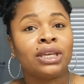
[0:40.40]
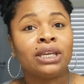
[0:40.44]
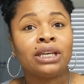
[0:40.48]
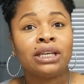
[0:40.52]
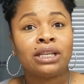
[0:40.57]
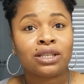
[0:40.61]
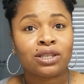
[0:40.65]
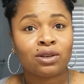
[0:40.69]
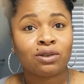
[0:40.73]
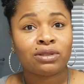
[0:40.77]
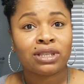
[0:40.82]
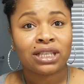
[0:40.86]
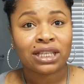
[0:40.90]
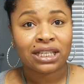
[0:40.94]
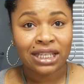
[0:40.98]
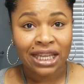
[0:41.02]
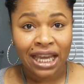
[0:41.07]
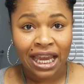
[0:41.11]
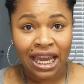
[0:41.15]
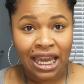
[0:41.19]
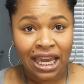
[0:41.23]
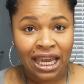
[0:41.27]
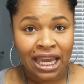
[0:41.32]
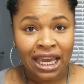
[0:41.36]
So
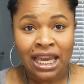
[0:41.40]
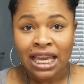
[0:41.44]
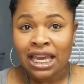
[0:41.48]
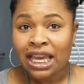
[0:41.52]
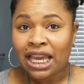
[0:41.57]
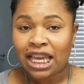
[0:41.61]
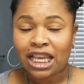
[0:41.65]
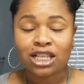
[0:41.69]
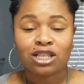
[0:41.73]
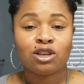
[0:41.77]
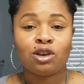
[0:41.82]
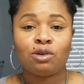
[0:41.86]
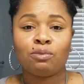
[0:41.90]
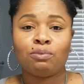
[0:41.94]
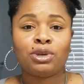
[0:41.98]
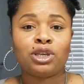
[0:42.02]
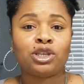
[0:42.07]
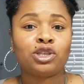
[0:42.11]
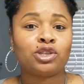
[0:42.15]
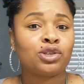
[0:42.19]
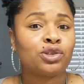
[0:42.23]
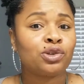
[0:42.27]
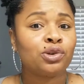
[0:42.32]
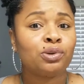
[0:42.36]
today it's going to be
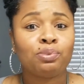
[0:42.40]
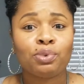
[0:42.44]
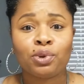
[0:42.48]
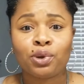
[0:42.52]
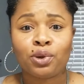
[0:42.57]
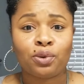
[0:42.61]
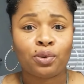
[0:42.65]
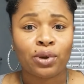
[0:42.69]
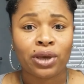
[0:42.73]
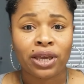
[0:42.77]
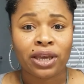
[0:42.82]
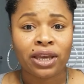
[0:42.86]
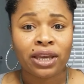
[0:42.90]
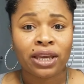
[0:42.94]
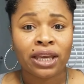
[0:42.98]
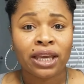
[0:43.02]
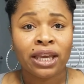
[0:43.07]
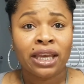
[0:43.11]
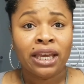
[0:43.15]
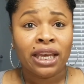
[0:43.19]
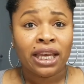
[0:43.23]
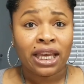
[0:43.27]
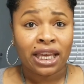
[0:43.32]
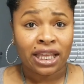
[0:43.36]
super quick.
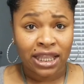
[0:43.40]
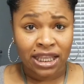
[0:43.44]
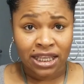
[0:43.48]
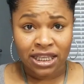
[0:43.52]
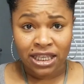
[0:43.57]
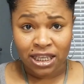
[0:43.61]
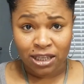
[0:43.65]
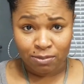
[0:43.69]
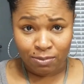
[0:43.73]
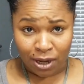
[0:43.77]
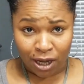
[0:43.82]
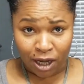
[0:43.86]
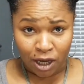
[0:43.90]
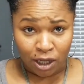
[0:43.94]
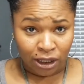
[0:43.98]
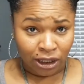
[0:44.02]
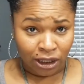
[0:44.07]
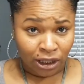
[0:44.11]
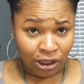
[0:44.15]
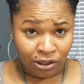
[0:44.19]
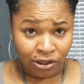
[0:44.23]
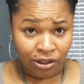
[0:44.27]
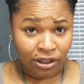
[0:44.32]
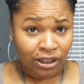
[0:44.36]
And this is my
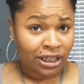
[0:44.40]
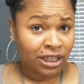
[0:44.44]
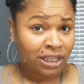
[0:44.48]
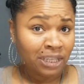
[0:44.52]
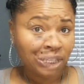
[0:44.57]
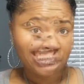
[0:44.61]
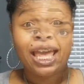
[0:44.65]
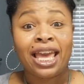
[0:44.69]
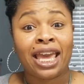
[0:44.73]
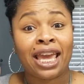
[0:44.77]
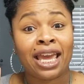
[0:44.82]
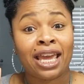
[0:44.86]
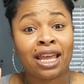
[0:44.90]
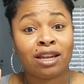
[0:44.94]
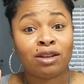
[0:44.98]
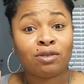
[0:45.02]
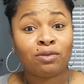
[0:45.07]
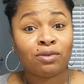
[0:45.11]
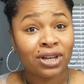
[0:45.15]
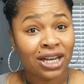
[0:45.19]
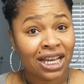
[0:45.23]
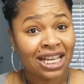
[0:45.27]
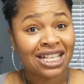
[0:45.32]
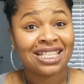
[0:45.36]
look. And
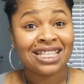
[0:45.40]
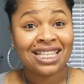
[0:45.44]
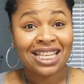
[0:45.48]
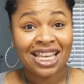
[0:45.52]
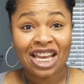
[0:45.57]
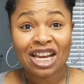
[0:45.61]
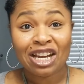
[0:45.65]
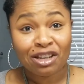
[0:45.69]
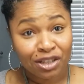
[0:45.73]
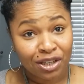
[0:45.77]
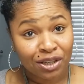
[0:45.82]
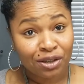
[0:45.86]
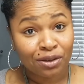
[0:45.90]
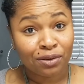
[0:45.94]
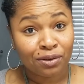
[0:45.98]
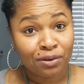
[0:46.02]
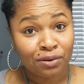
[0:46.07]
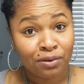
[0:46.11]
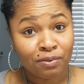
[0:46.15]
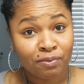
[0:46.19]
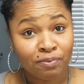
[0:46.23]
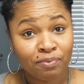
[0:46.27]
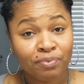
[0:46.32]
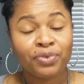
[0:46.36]
when I tell
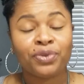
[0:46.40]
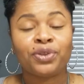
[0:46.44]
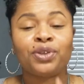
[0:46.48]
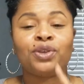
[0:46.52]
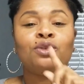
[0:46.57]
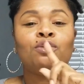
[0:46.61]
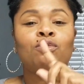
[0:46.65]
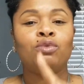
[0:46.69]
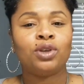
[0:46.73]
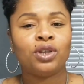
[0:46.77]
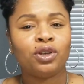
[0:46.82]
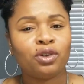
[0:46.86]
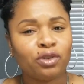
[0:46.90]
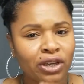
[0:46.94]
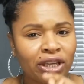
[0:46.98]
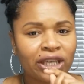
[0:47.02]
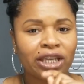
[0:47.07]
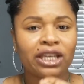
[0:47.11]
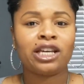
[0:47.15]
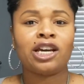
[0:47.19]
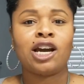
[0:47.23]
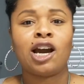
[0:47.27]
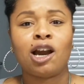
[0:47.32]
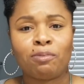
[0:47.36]
you, you will
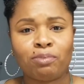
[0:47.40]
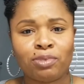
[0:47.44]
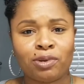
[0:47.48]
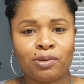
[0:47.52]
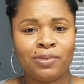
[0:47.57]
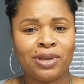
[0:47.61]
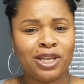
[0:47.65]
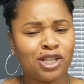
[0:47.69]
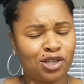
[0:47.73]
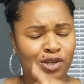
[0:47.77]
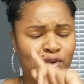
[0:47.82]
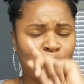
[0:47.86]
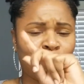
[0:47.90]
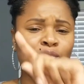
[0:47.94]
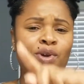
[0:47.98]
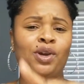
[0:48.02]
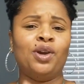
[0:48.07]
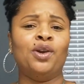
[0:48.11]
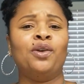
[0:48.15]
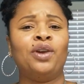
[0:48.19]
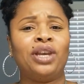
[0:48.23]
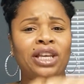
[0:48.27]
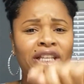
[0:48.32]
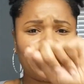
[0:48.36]
get compliments. You
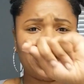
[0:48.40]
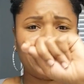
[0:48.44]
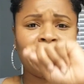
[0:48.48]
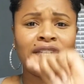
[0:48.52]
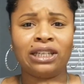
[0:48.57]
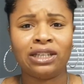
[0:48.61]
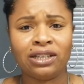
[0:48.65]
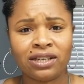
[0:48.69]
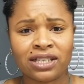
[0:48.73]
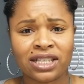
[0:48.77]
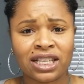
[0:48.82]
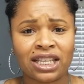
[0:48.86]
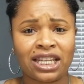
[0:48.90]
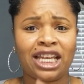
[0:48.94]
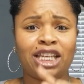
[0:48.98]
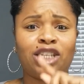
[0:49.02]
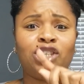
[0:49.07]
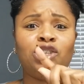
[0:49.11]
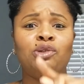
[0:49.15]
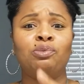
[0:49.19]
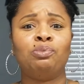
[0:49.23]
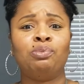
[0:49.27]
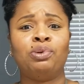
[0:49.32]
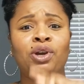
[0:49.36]
will get the looks.
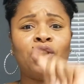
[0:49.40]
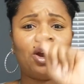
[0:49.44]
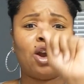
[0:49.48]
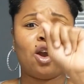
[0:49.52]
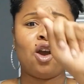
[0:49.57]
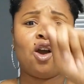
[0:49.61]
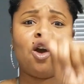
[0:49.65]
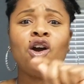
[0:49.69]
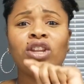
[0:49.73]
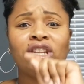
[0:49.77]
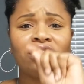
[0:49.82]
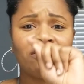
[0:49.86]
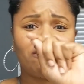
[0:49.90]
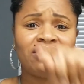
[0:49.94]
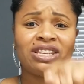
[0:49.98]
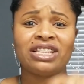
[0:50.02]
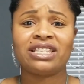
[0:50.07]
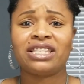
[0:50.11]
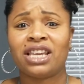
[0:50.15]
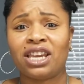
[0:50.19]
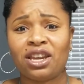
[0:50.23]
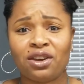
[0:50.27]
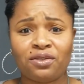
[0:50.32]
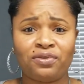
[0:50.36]
Like you put all of
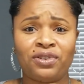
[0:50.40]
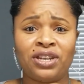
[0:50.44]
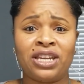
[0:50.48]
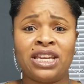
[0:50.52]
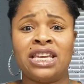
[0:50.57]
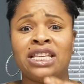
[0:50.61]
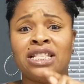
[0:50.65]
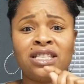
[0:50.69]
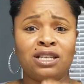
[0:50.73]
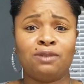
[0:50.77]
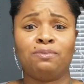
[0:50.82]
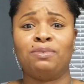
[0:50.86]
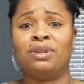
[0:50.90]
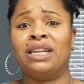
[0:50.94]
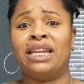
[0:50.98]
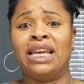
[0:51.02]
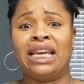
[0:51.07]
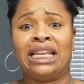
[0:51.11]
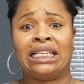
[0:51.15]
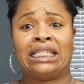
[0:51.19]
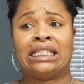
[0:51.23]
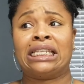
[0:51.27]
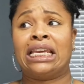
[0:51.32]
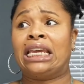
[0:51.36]
this effort in something
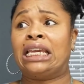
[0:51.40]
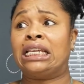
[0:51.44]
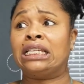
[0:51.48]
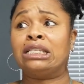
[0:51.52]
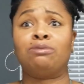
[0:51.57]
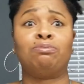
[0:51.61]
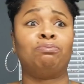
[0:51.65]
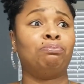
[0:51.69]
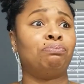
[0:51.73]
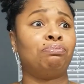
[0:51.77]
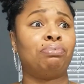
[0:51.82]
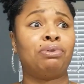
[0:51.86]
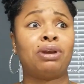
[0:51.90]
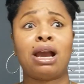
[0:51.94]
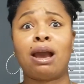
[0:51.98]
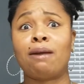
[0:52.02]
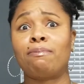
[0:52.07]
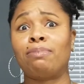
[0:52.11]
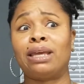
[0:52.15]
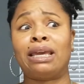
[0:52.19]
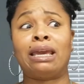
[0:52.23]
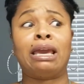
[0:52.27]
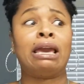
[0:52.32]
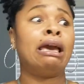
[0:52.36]
that takes
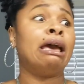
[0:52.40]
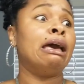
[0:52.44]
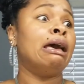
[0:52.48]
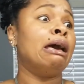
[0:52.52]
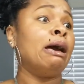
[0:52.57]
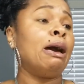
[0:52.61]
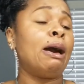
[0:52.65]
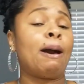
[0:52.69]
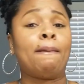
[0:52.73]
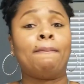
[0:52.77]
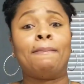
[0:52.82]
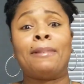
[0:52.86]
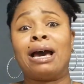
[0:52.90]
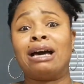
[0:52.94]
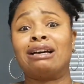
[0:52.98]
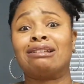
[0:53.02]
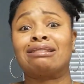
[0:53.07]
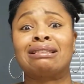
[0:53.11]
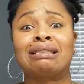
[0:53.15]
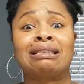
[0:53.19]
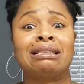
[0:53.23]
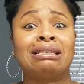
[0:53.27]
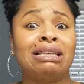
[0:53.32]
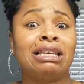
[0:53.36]
probably about
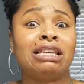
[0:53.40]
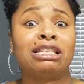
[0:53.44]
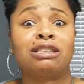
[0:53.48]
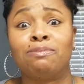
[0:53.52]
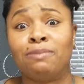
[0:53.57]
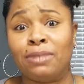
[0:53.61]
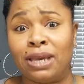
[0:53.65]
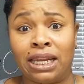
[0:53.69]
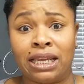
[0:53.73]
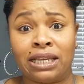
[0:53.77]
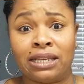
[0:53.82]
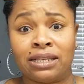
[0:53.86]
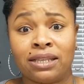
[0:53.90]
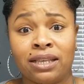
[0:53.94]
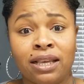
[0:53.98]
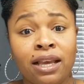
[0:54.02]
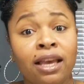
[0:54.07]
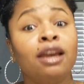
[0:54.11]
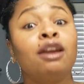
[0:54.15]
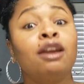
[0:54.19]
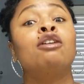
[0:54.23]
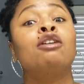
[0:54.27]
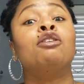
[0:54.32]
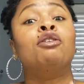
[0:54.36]
6 minutes.
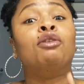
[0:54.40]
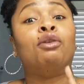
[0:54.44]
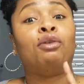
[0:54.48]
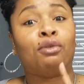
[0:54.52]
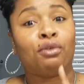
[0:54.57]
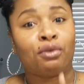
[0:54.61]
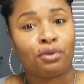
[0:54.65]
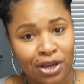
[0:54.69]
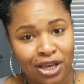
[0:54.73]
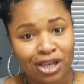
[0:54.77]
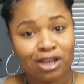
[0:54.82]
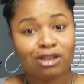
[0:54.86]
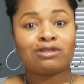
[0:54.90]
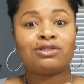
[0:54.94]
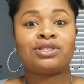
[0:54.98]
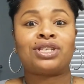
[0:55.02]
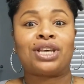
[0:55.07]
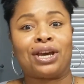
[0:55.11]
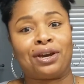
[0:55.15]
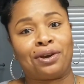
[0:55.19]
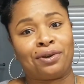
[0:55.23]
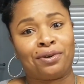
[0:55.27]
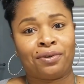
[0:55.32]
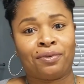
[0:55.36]
Real
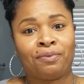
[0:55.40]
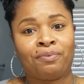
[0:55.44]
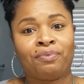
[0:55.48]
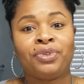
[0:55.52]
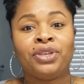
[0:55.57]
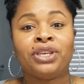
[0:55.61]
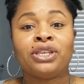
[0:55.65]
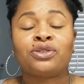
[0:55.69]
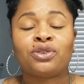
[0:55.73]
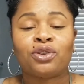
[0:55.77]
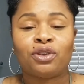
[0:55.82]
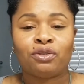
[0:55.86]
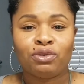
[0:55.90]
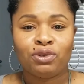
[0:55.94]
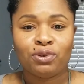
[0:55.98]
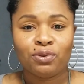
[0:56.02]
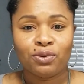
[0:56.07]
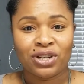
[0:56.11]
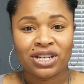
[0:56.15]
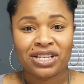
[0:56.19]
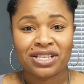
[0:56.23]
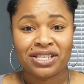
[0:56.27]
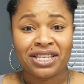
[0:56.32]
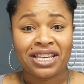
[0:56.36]
talk. So if you
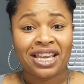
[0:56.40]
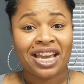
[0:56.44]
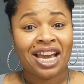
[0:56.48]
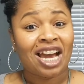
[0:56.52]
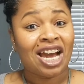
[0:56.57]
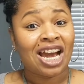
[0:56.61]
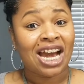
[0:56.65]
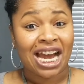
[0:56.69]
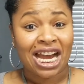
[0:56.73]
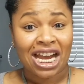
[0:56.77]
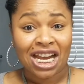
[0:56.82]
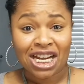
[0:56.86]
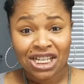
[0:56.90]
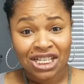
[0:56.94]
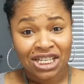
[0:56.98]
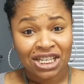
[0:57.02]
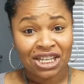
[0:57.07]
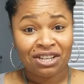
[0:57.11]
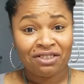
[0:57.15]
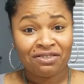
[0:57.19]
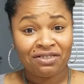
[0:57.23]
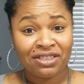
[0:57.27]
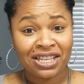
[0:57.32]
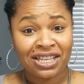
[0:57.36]
want to see how I
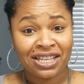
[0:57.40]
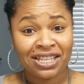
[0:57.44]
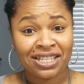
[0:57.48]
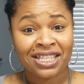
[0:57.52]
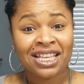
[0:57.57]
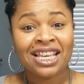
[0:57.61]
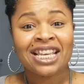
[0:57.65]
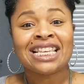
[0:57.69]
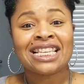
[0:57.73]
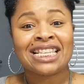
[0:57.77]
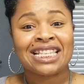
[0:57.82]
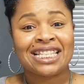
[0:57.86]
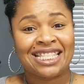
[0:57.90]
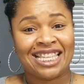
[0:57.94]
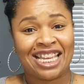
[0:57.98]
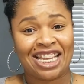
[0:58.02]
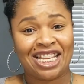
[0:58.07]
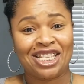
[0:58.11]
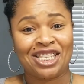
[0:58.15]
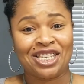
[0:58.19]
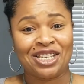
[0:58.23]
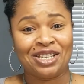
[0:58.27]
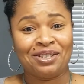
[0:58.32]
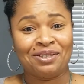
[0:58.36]
achieve this,
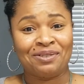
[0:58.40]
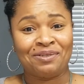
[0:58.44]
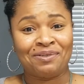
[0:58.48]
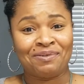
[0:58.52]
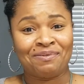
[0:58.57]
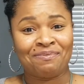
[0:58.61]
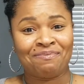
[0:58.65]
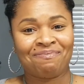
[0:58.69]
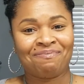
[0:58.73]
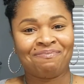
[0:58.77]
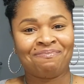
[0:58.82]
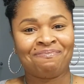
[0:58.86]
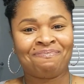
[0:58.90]
stay tuned.